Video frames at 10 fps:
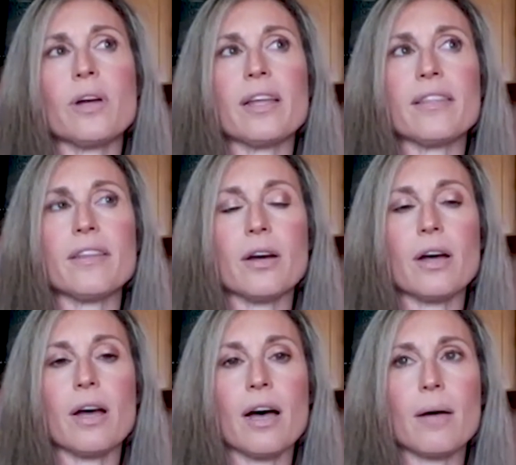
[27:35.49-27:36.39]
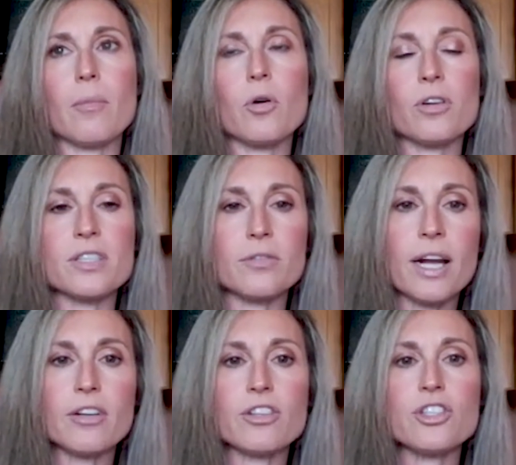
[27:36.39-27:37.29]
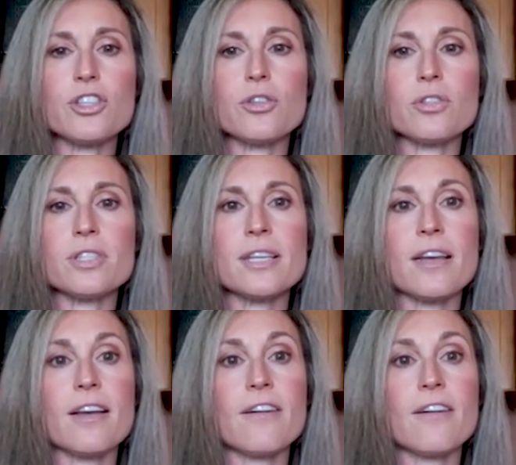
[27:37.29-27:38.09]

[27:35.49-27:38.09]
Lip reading: with horse and rider shoots,